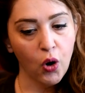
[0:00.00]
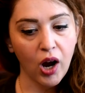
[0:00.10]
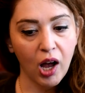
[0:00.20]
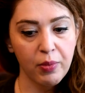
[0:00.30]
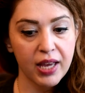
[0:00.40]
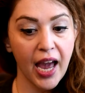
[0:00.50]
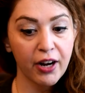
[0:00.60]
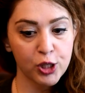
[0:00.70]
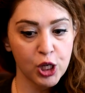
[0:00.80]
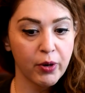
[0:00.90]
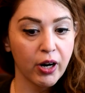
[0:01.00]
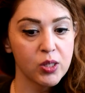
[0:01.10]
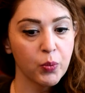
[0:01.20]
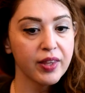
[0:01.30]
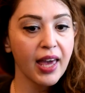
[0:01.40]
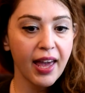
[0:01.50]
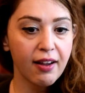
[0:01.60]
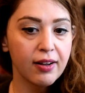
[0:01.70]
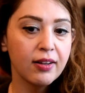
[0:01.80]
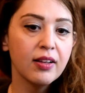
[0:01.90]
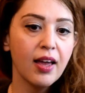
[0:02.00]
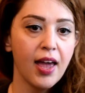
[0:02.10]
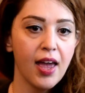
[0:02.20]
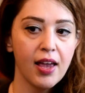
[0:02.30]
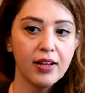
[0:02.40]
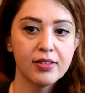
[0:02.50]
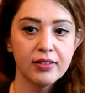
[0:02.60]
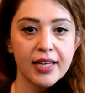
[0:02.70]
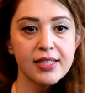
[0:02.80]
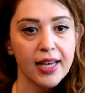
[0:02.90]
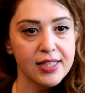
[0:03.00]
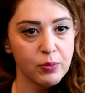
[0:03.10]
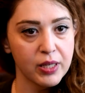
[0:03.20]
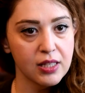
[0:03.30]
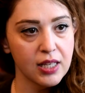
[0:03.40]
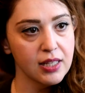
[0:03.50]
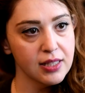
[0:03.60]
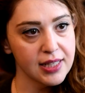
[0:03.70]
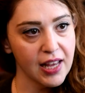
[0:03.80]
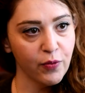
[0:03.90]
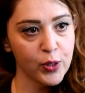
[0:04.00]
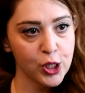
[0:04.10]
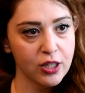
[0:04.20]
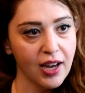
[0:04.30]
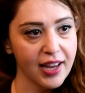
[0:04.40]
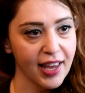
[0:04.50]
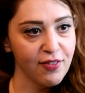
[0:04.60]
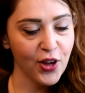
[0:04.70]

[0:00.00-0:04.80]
or I'll make energy bars with kale and like sesame seeds and stuff, which I gave